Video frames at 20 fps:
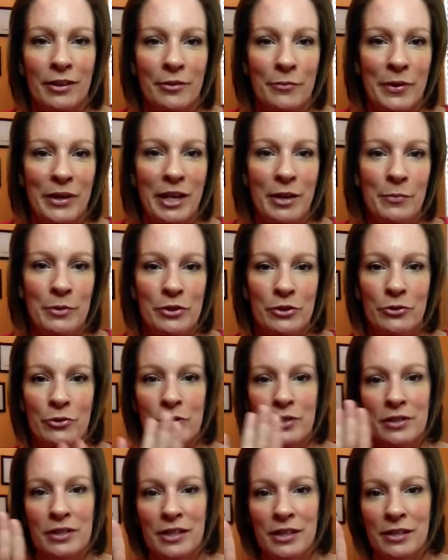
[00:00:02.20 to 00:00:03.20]
my name is
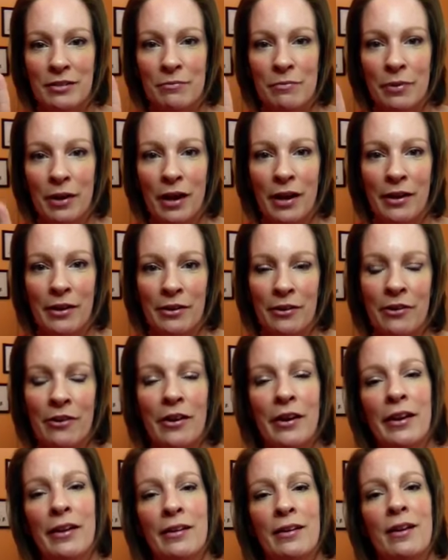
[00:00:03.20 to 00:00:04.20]
Christine Byer,
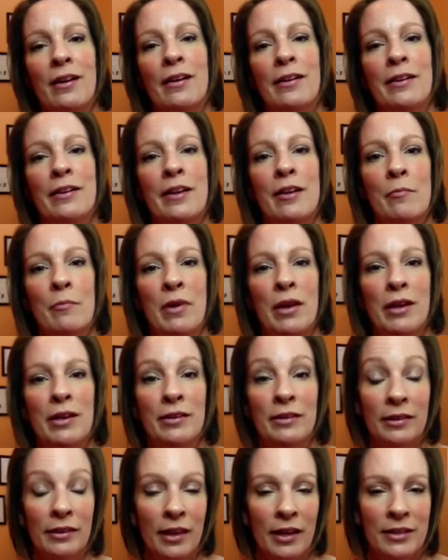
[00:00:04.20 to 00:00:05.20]
and I am a
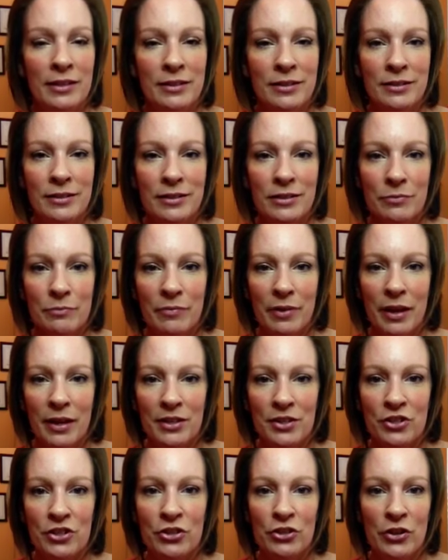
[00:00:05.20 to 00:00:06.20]
licensed
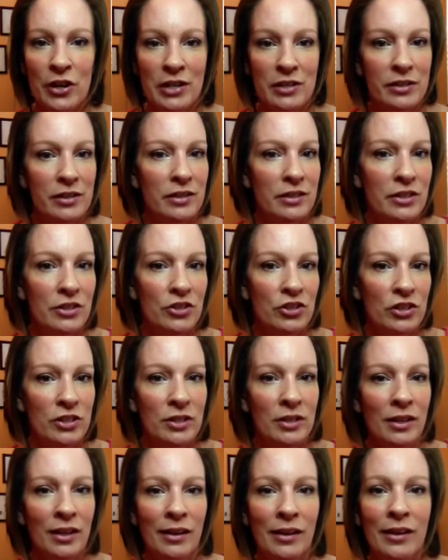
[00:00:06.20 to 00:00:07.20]
master
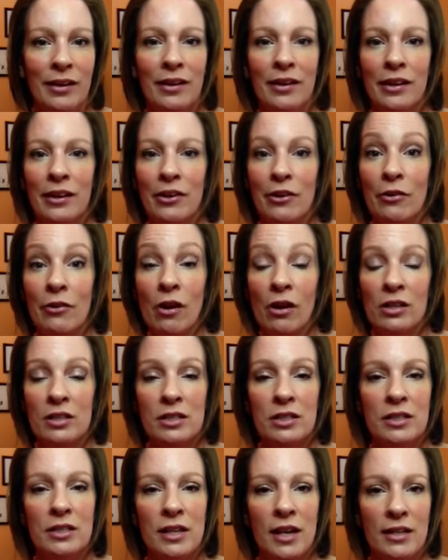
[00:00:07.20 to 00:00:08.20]
esthetician here in
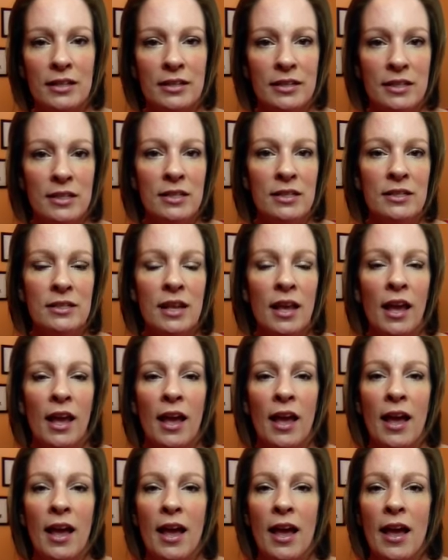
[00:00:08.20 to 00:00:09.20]
Austin, Texas.
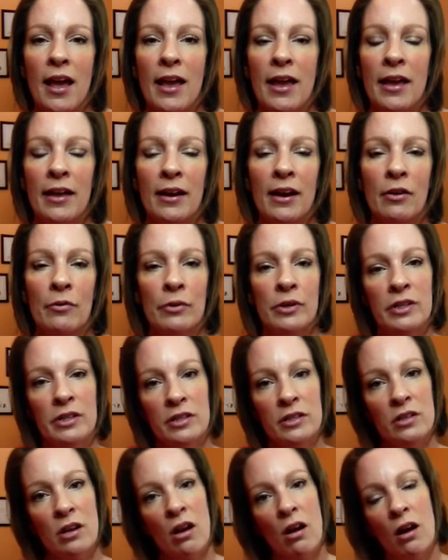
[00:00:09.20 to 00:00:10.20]
And I wanted to
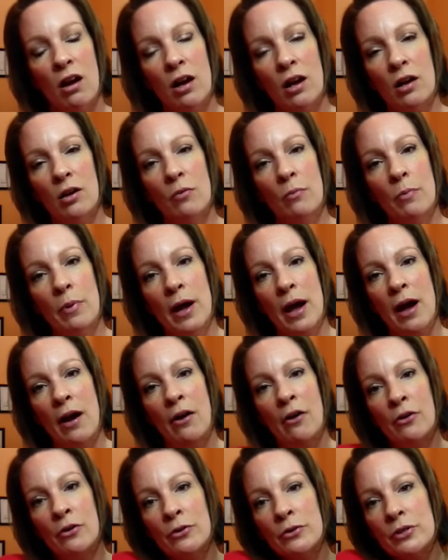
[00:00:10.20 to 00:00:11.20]
talk
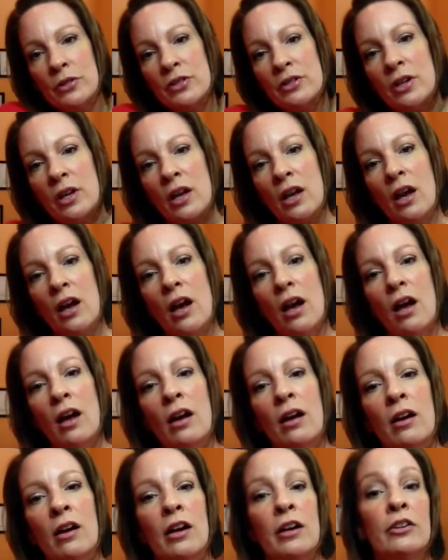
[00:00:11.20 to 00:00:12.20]
about
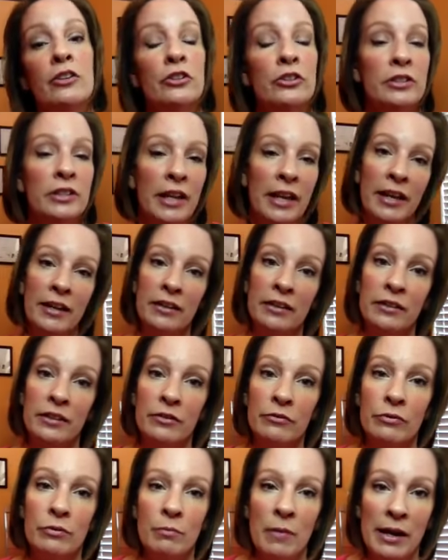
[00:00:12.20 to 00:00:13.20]
uh, a good
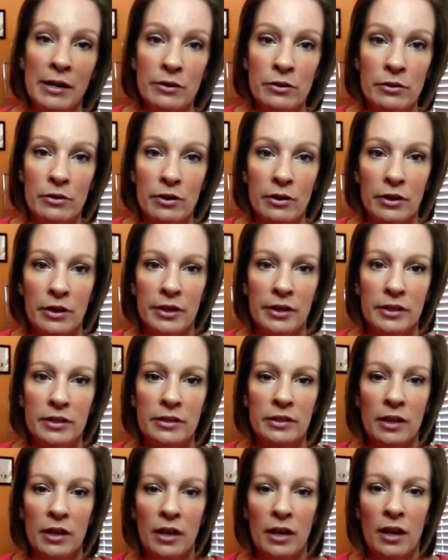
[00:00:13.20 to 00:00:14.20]
candidate for microcurrent.
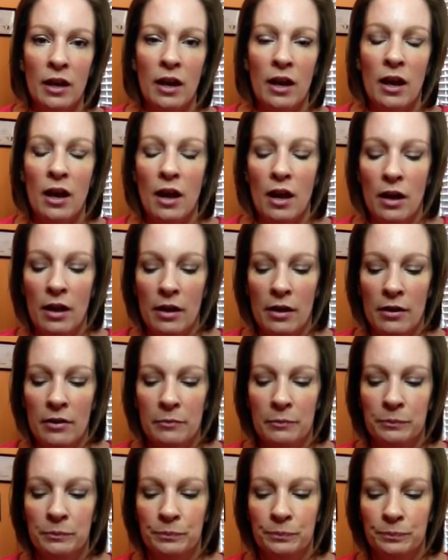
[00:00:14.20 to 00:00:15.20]

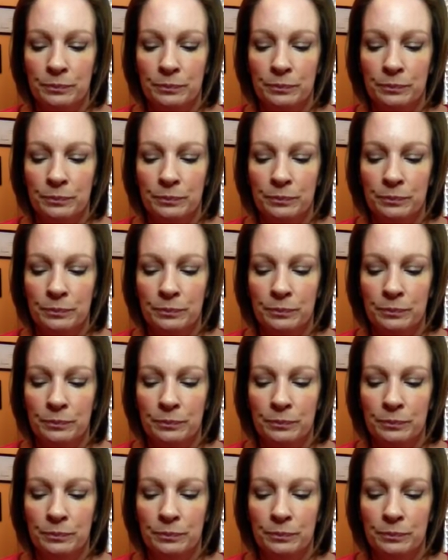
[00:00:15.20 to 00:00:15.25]
Um,